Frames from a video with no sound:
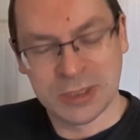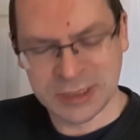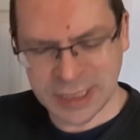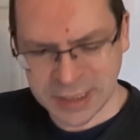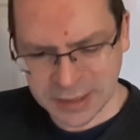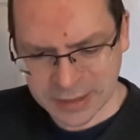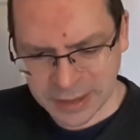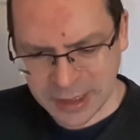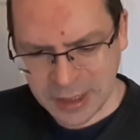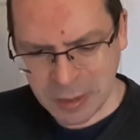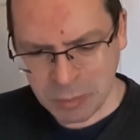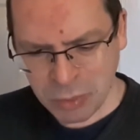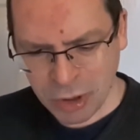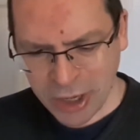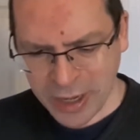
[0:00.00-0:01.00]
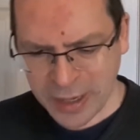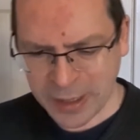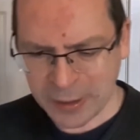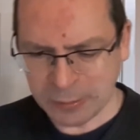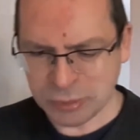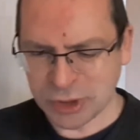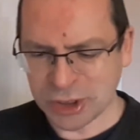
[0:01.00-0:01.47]
Secondly, prayer
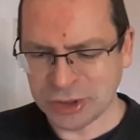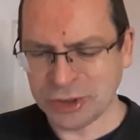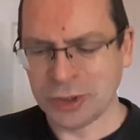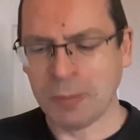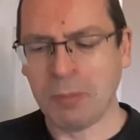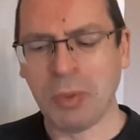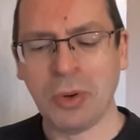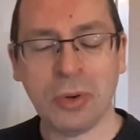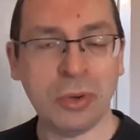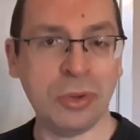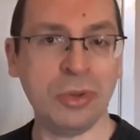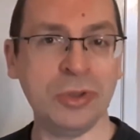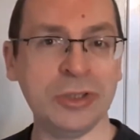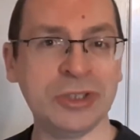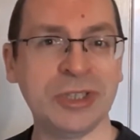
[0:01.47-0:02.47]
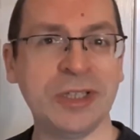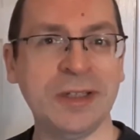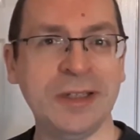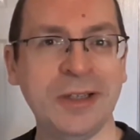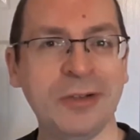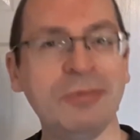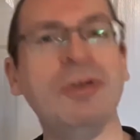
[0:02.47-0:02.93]
helps us to pause
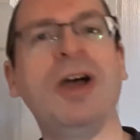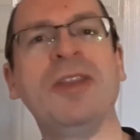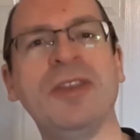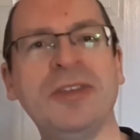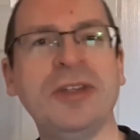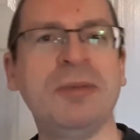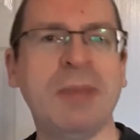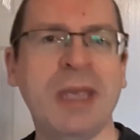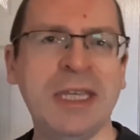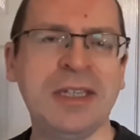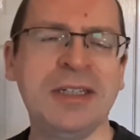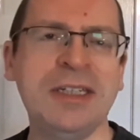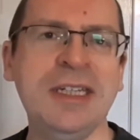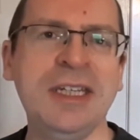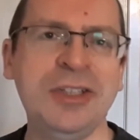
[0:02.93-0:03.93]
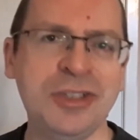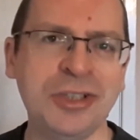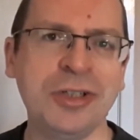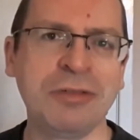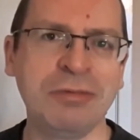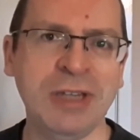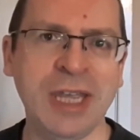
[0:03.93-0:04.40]
rather than make a
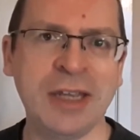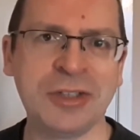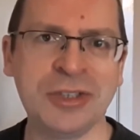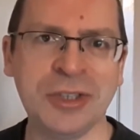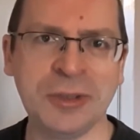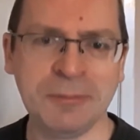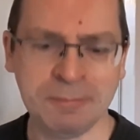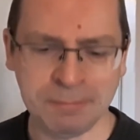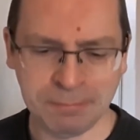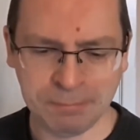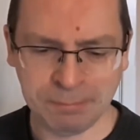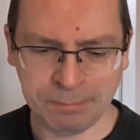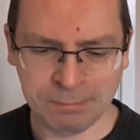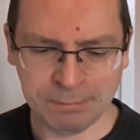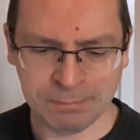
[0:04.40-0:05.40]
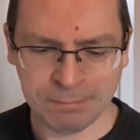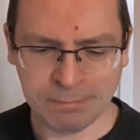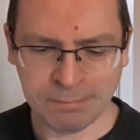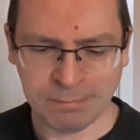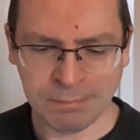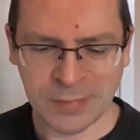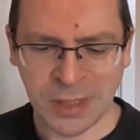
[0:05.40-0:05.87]
knee-jerk reaction.
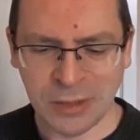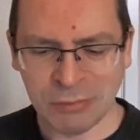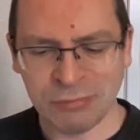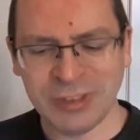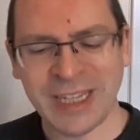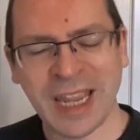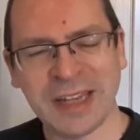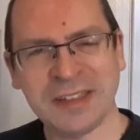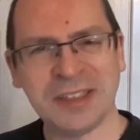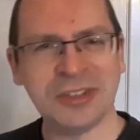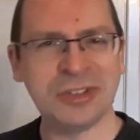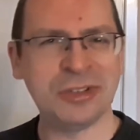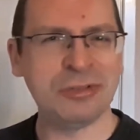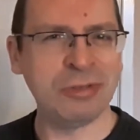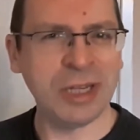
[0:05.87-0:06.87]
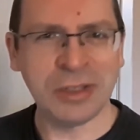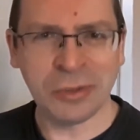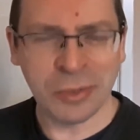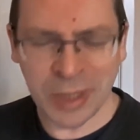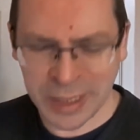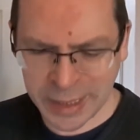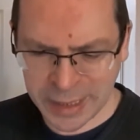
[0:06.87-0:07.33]
Reacting straight
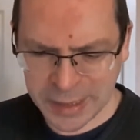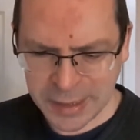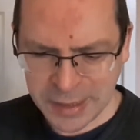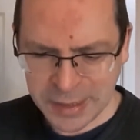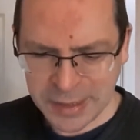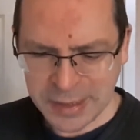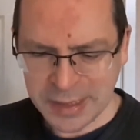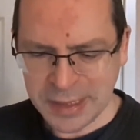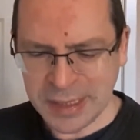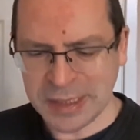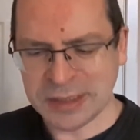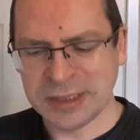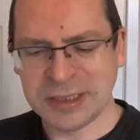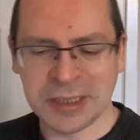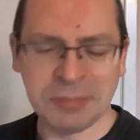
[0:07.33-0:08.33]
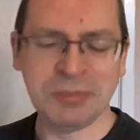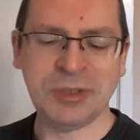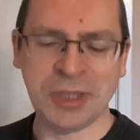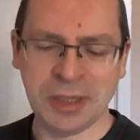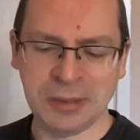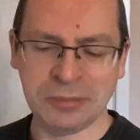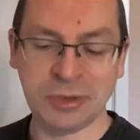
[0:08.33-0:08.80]
away is
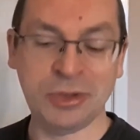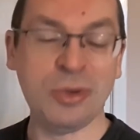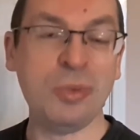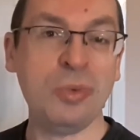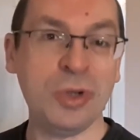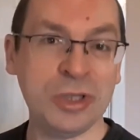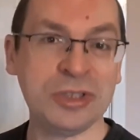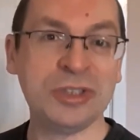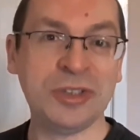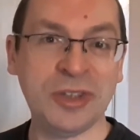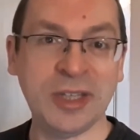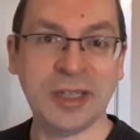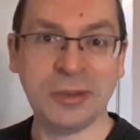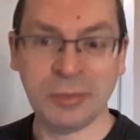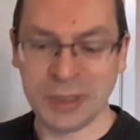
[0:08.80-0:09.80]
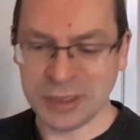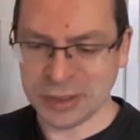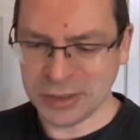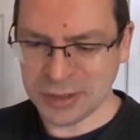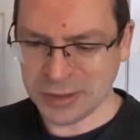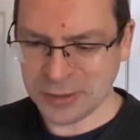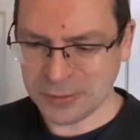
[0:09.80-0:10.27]
sometimes the worst thing we
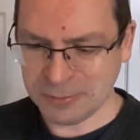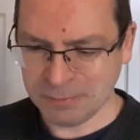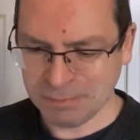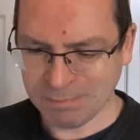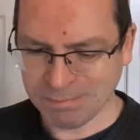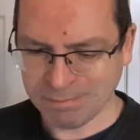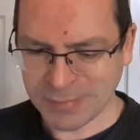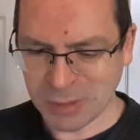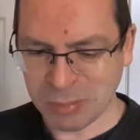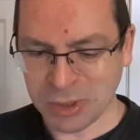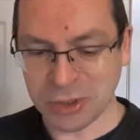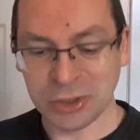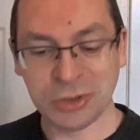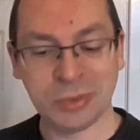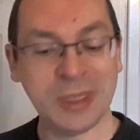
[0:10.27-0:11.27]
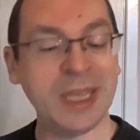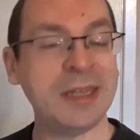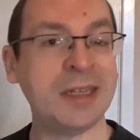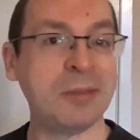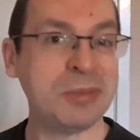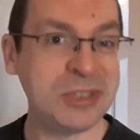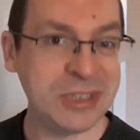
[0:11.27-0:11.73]
can do, because we
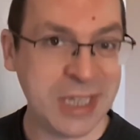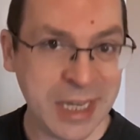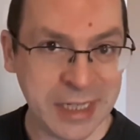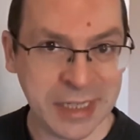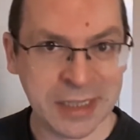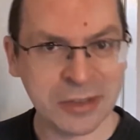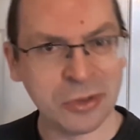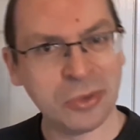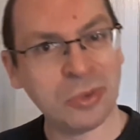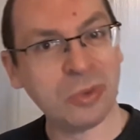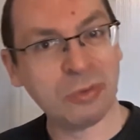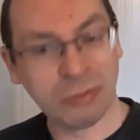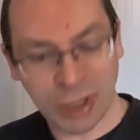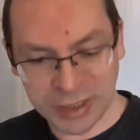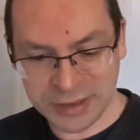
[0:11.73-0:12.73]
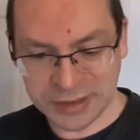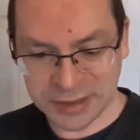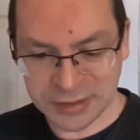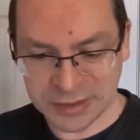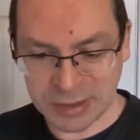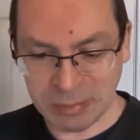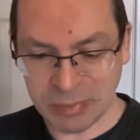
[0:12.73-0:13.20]
end up saying or
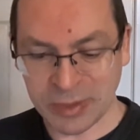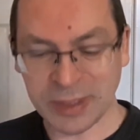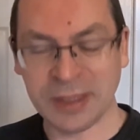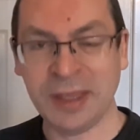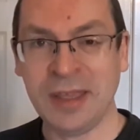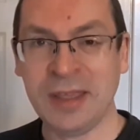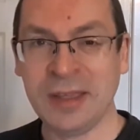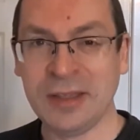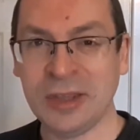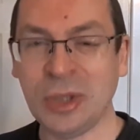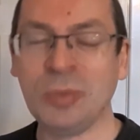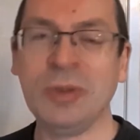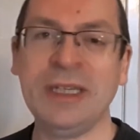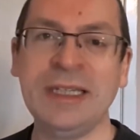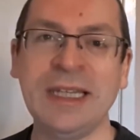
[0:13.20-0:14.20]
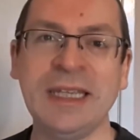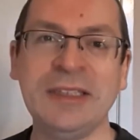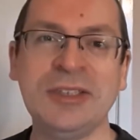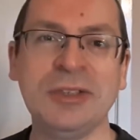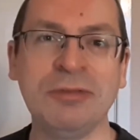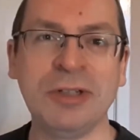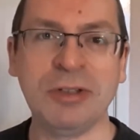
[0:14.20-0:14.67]
writing something that we
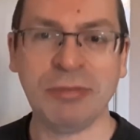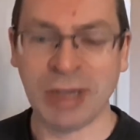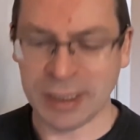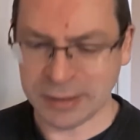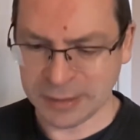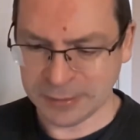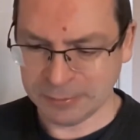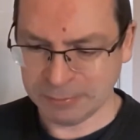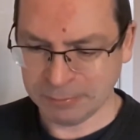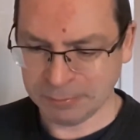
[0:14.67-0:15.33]
later regret.